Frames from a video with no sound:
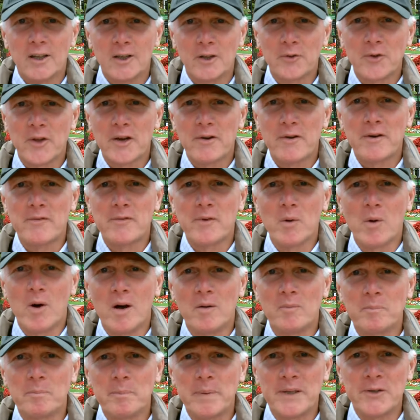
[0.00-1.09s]
Hello there
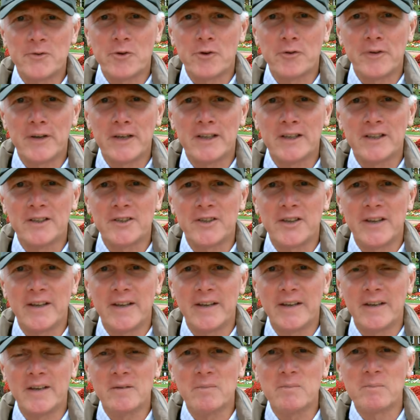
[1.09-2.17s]
everyone, Peter of England
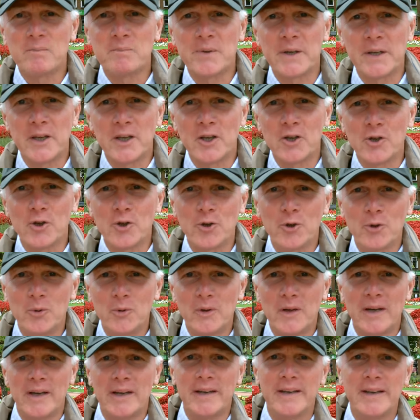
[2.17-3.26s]
here, bringing
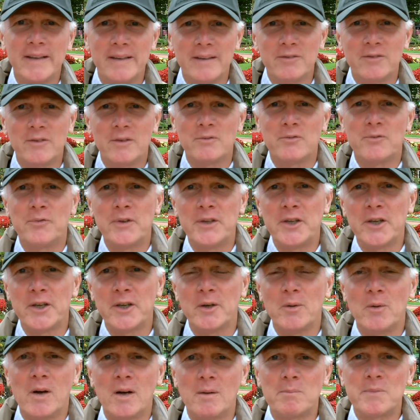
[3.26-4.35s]
you a
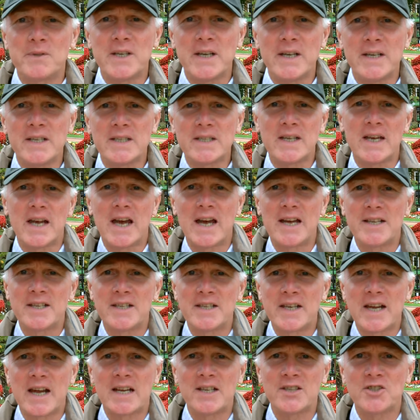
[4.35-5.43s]
video update
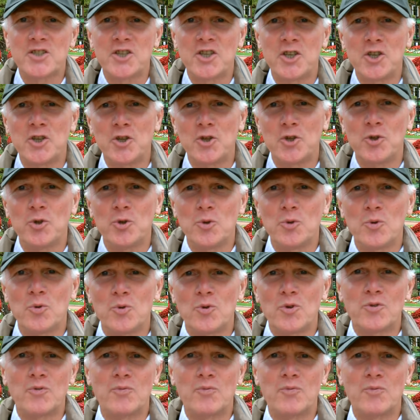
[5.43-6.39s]
and asking you